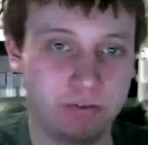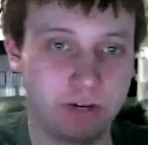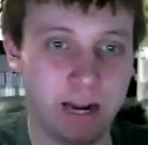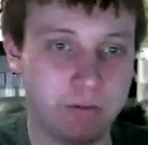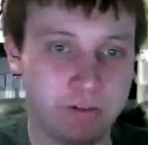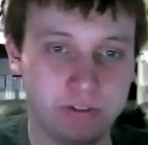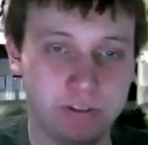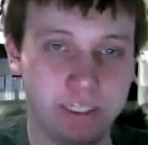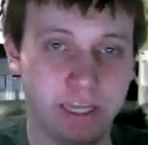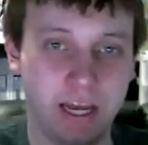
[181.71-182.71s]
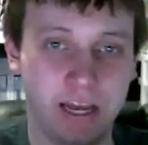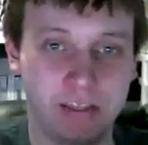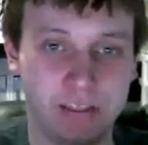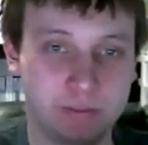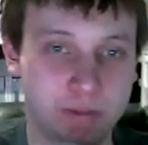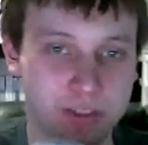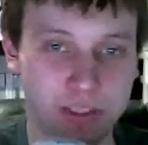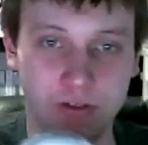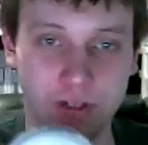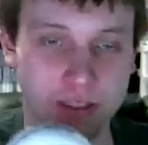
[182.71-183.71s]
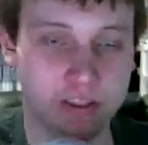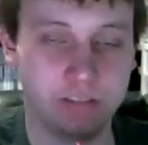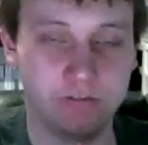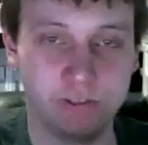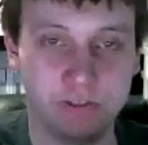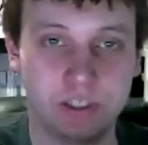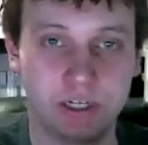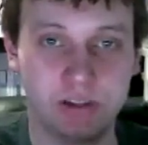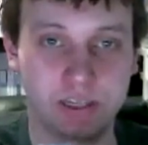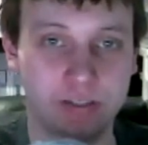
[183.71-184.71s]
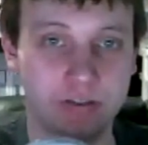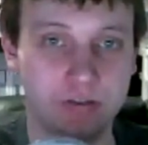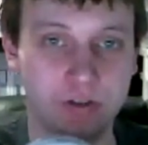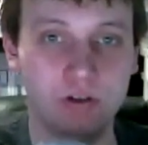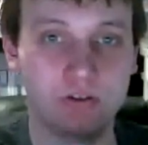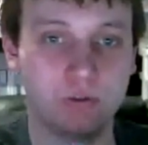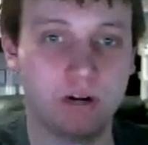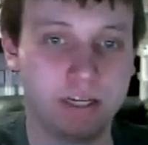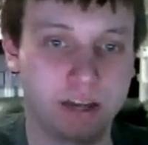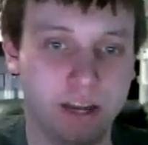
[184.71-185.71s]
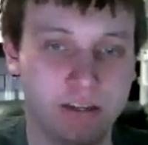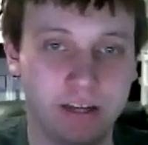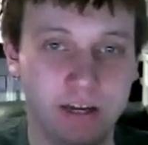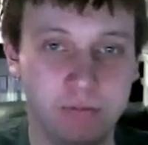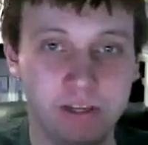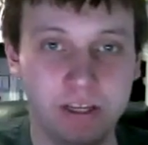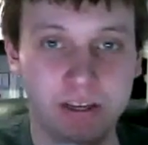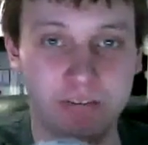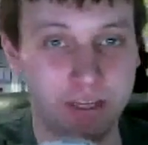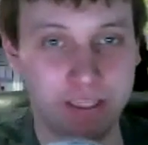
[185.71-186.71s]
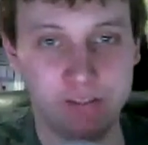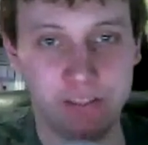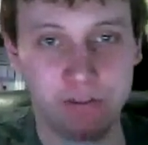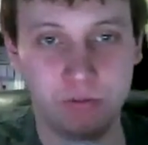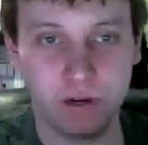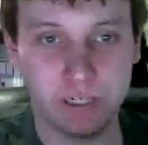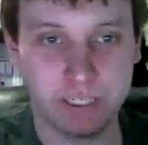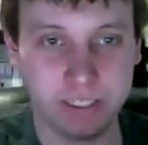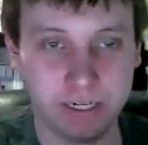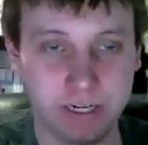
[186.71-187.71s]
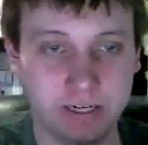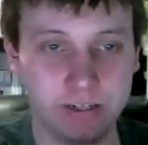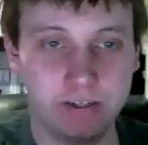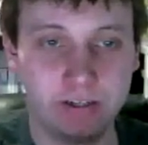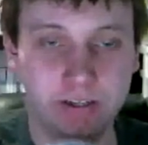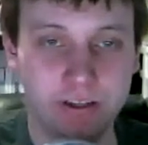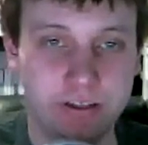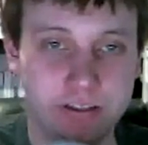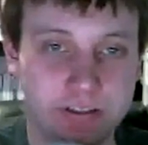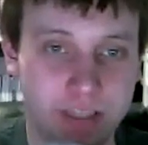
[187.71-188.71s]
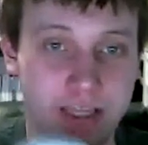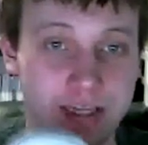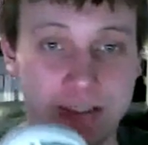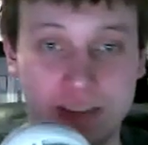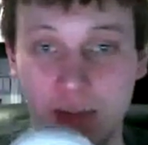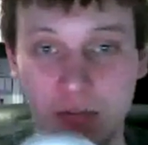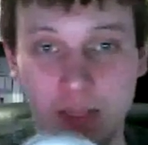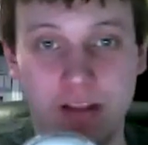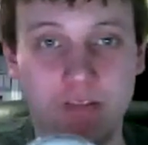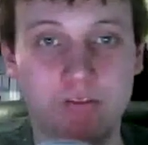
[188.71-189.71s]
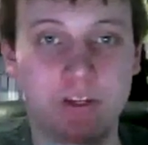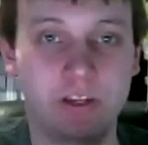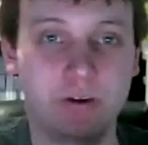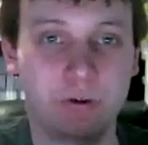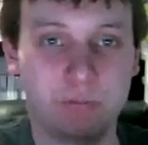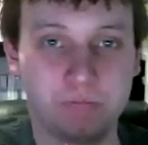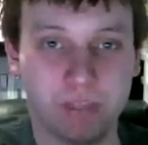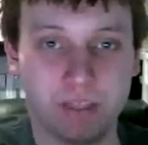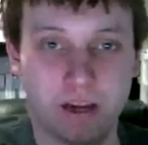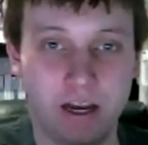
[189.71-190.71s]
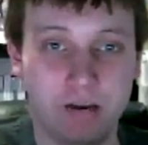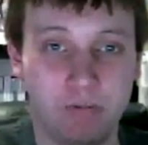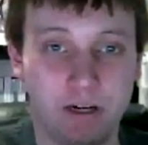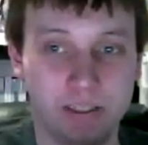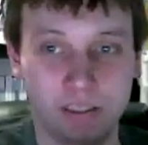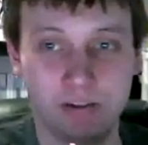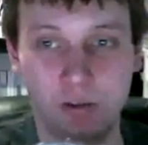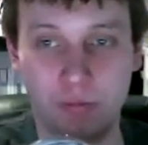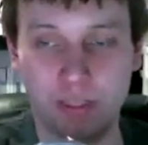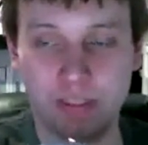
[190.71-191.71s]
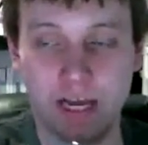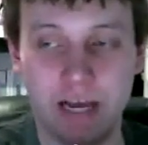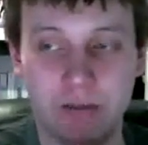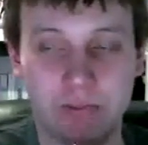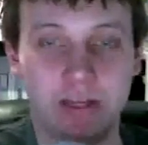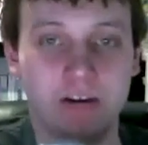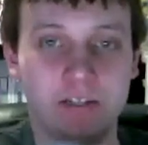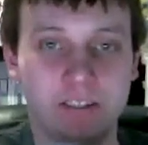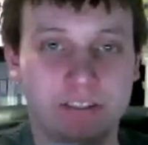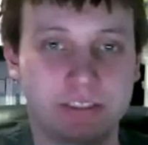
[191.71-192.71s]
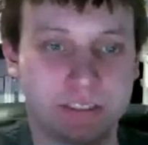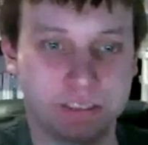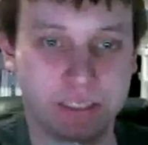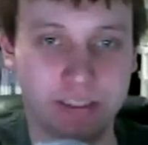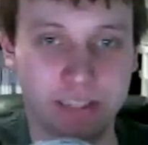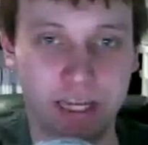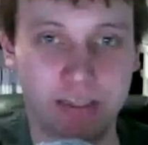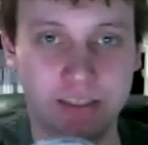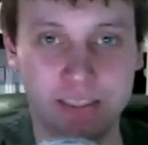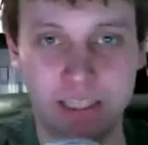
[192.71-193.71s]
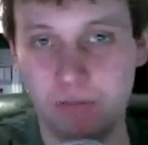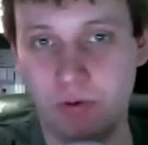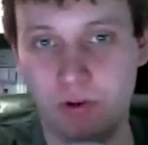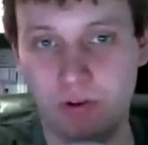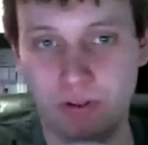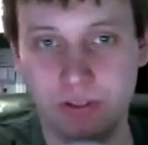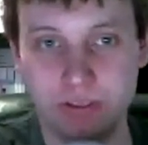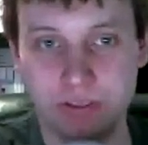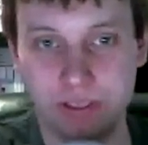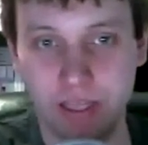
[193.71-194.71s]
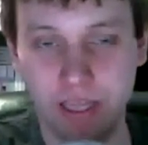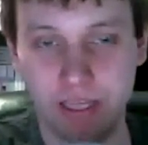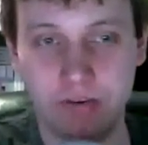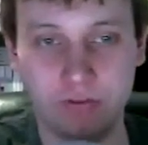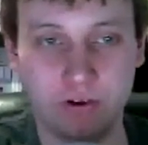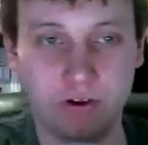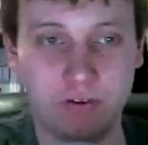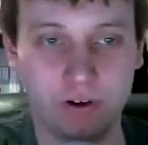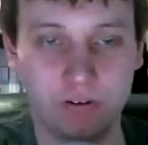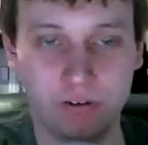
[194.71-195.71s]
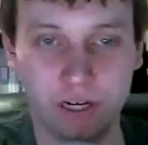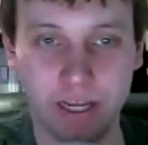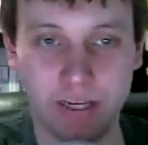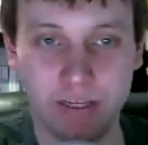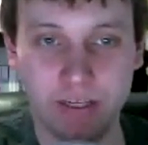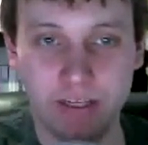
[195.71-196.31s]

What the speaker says: great opportunity, especially going into the future. Like, who knows where I could end up if I continue working here. And it's something I love to do. Whereas Under the Big Top, it's kind of the same old thing over and over and over again.